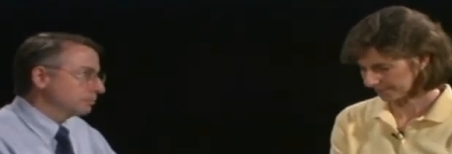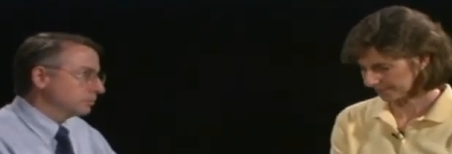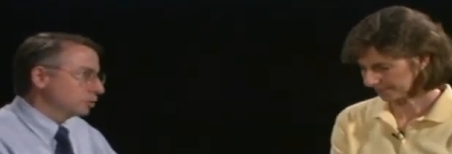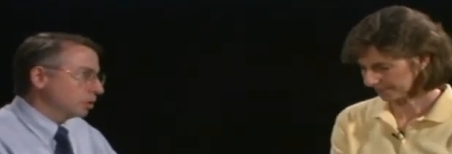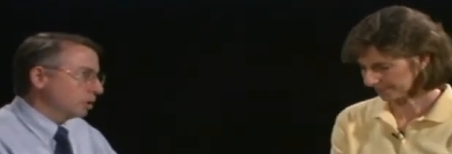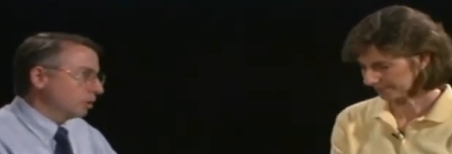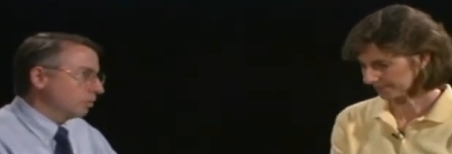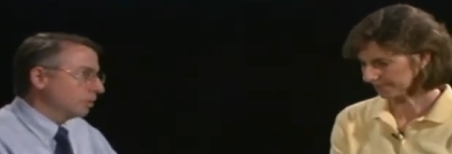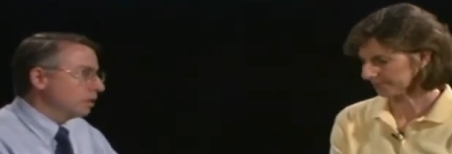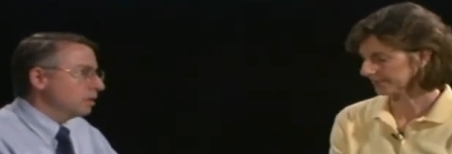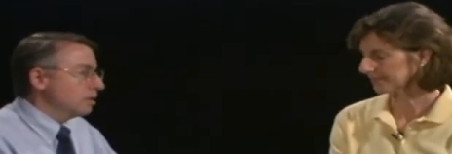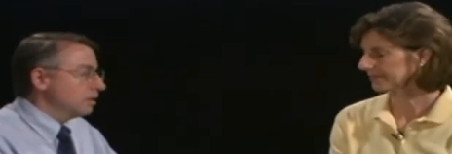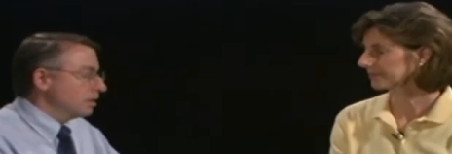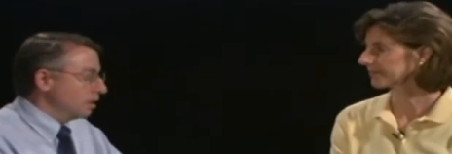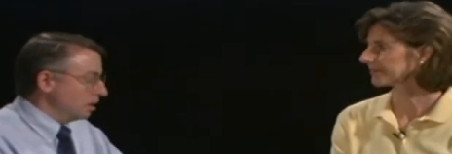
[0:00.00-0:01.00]
Speaker 1: So
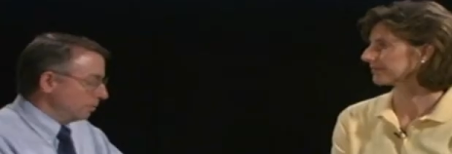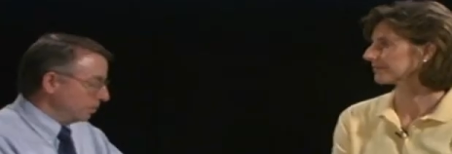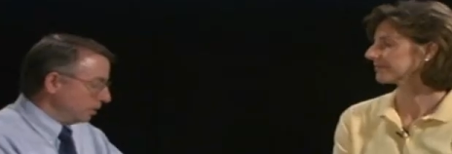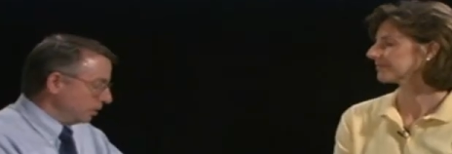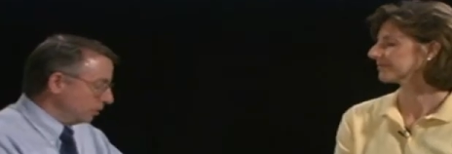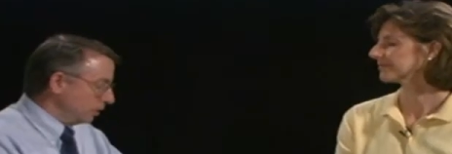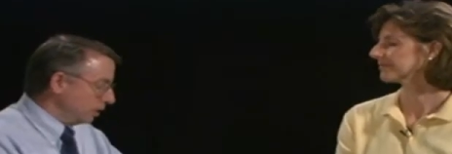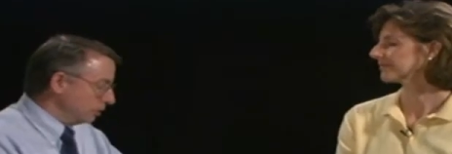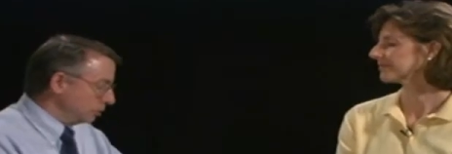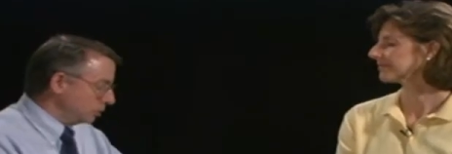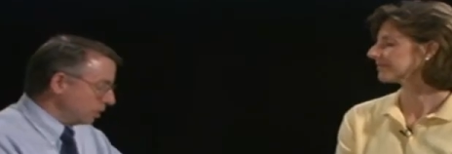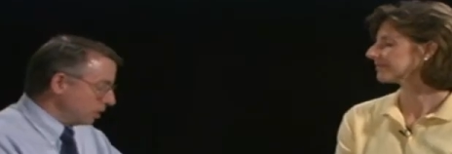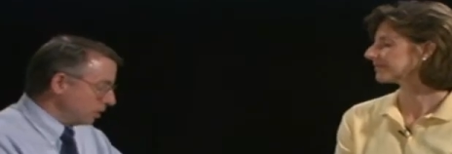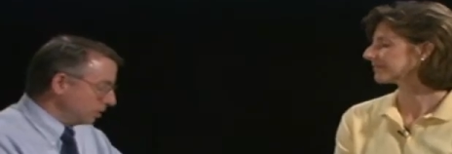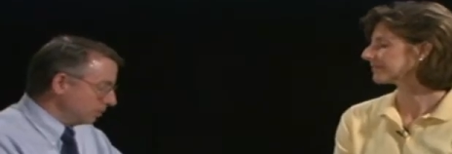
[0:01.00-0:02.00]
I'm going to go ahead and
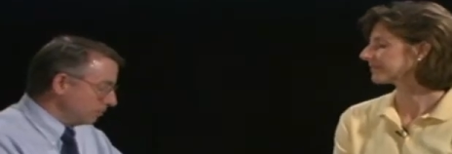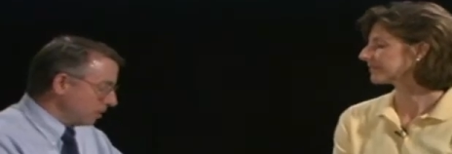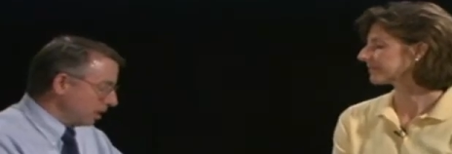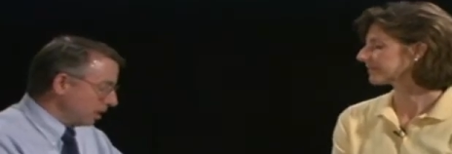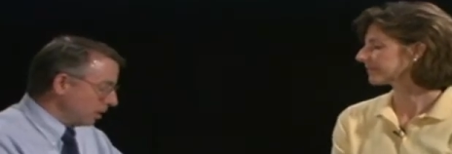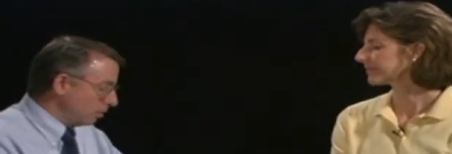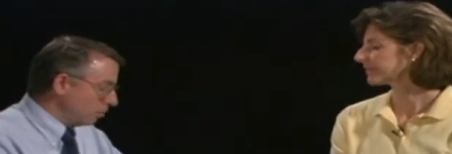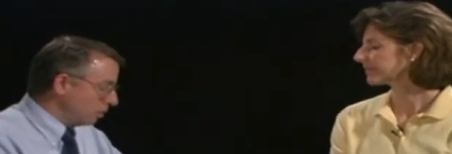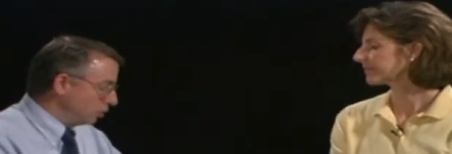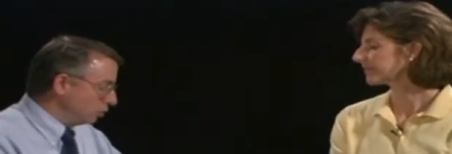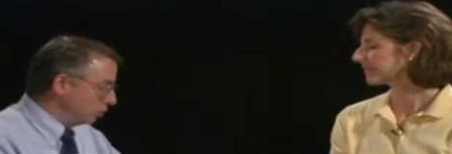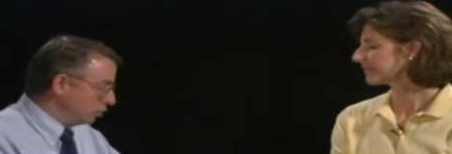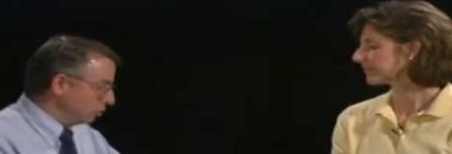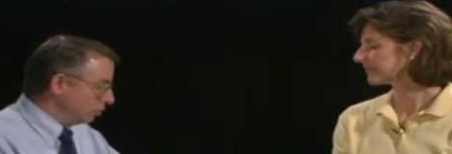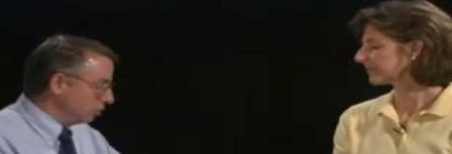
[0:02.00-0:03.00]
start, and I
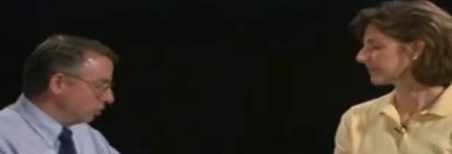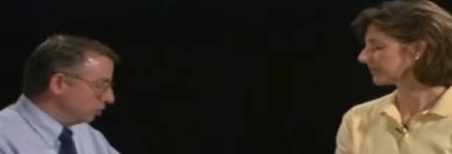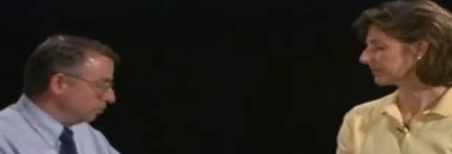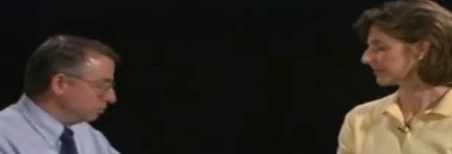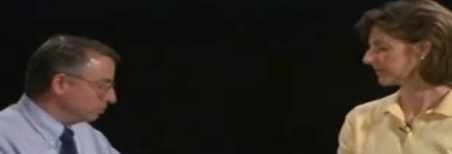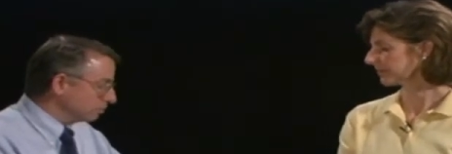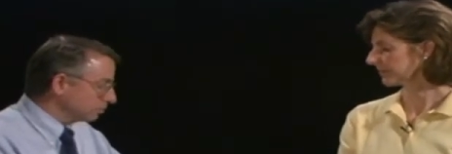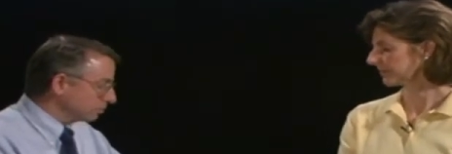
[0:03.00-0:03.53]
want you to,